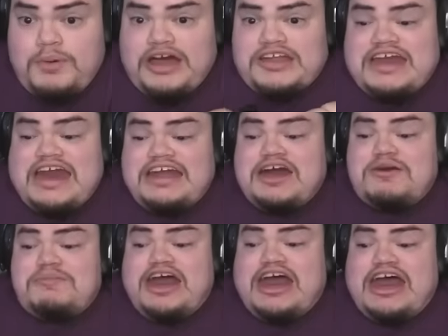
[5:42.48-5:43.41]

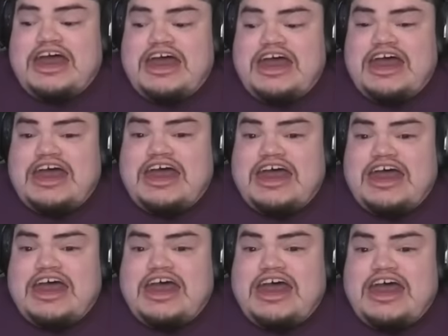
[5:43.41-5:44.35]
Banana
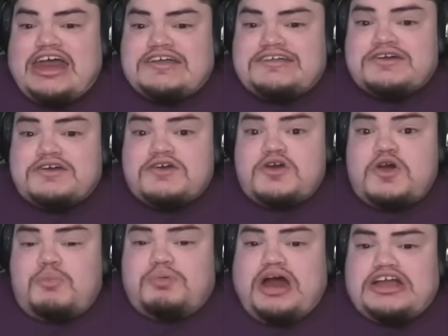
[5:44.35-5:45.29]
Man!
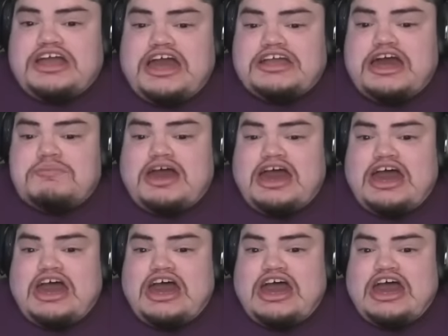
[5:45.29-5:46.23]
Banana
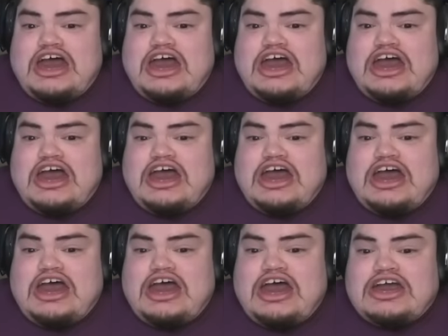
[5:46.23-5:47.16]

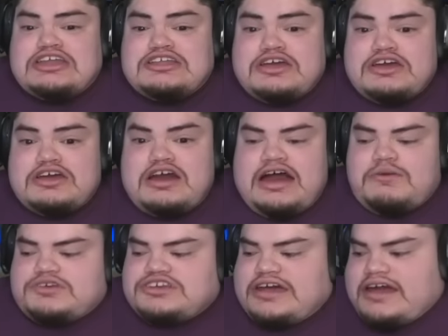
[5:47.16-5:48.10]
Man! I
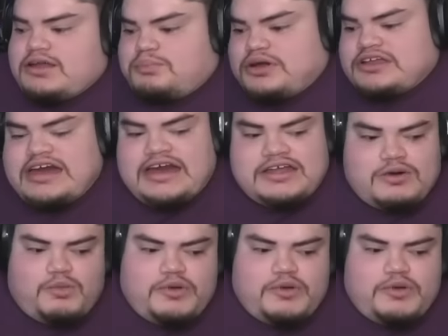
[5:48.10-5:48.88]
wish I had a banana.